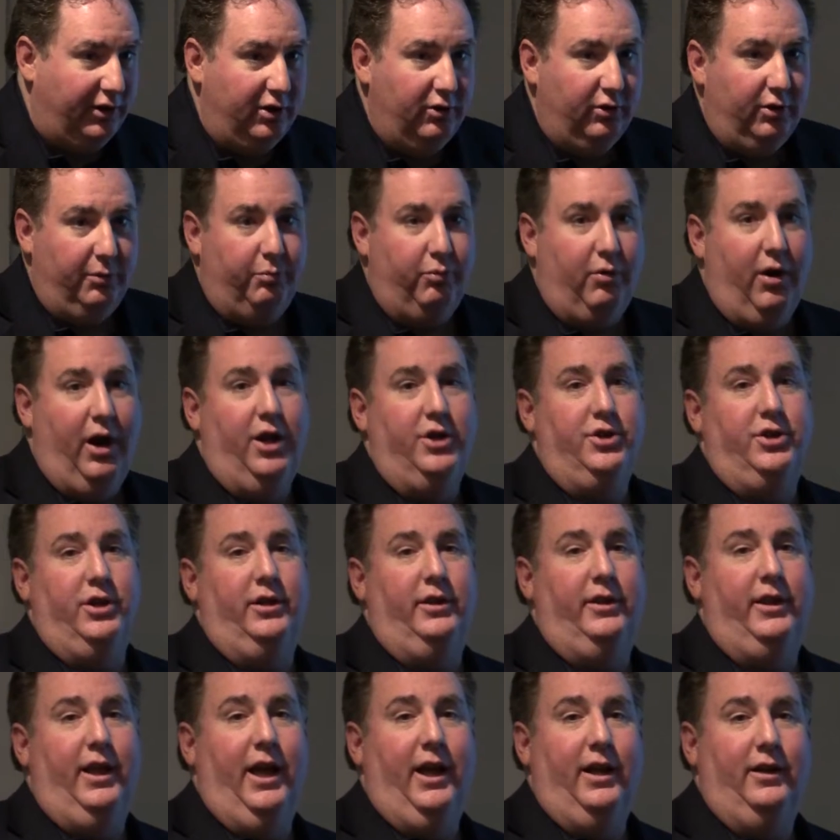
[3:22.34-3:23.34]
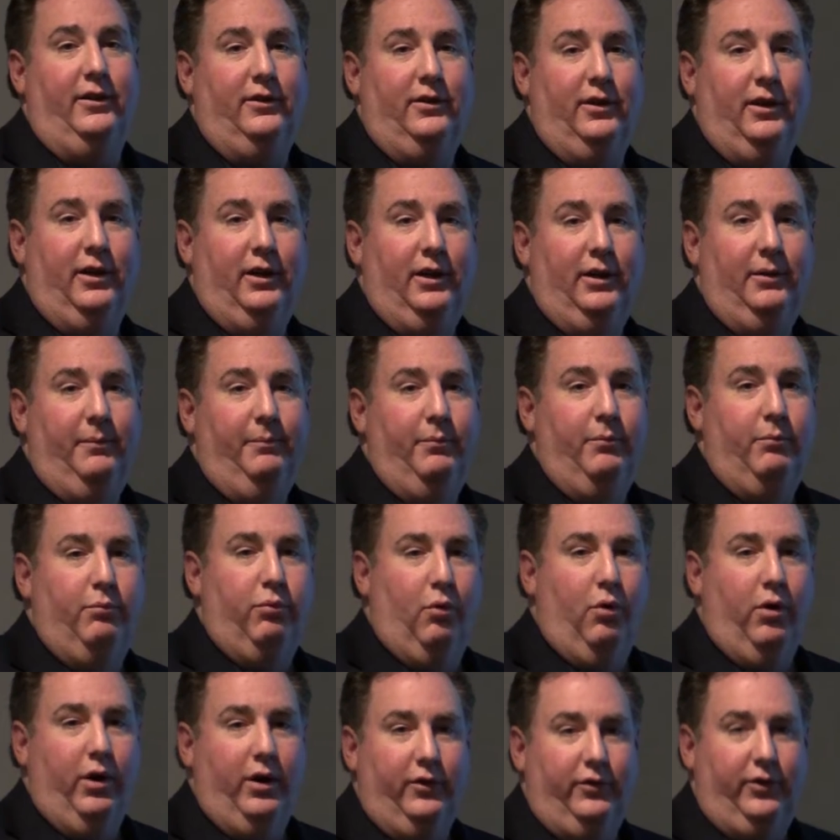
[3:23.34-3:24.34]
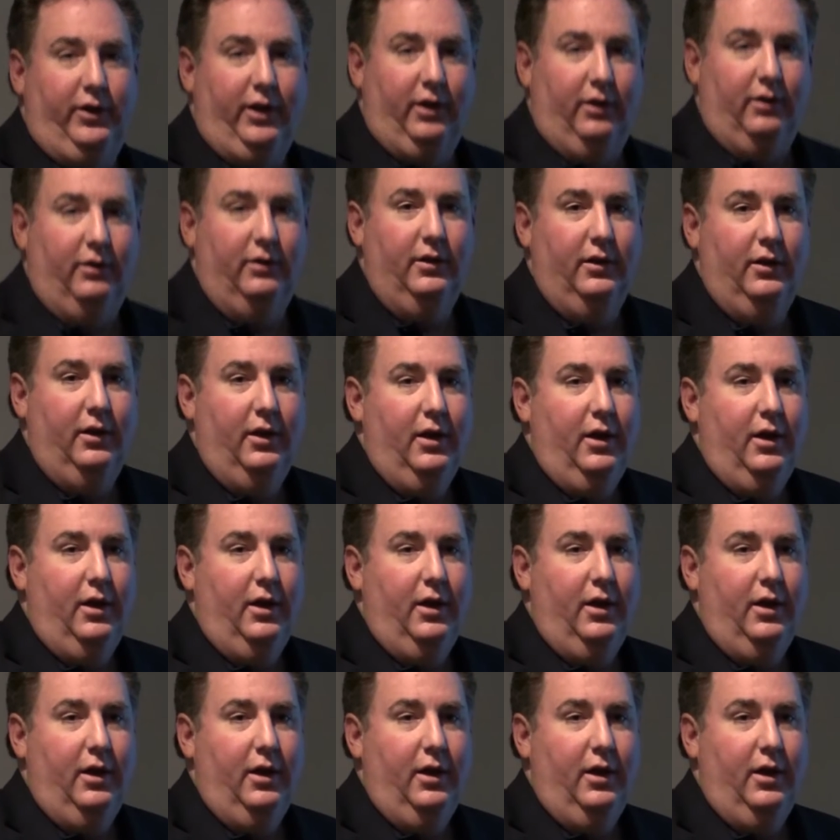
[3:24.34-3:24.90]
to you the project that brought us here.